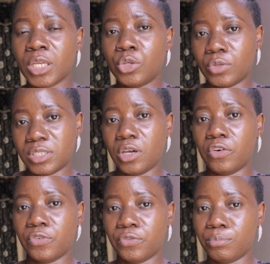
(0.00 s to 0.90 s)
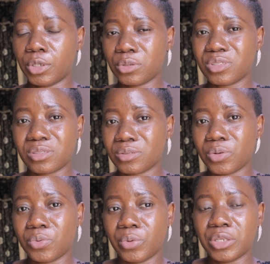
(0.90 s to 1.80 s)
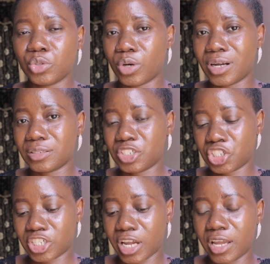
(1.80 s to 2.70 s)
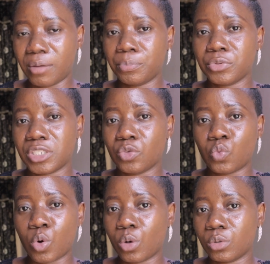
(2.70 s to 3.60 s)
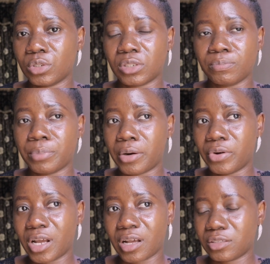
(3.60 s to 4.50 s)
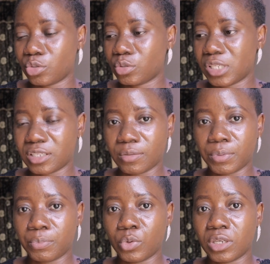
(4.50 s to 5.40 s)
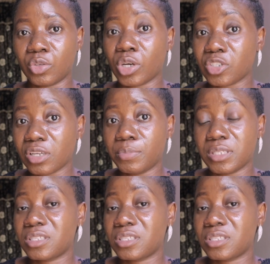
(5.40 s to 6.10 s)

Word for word: yourself because when you are shy and putting walls barriers not letting people in you're actually being